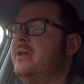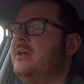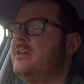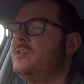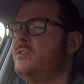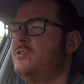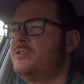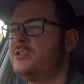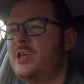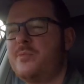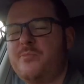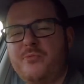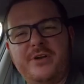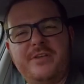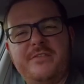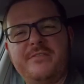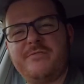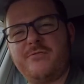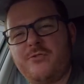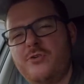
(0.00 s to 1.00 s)
It's also
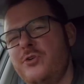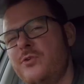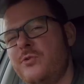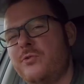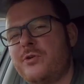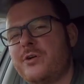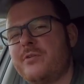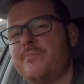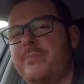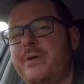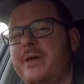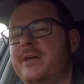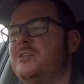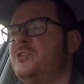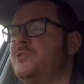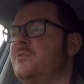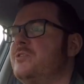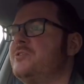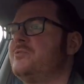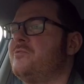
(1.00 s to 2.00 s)
pretty frugal compared
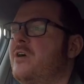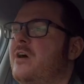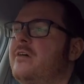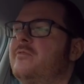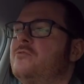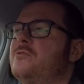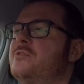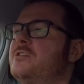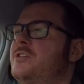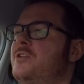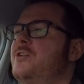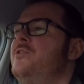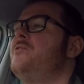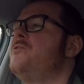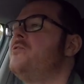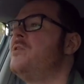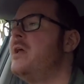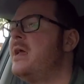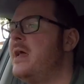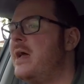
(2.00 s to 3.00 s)
to its rivals
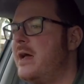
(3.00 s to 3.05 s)
too,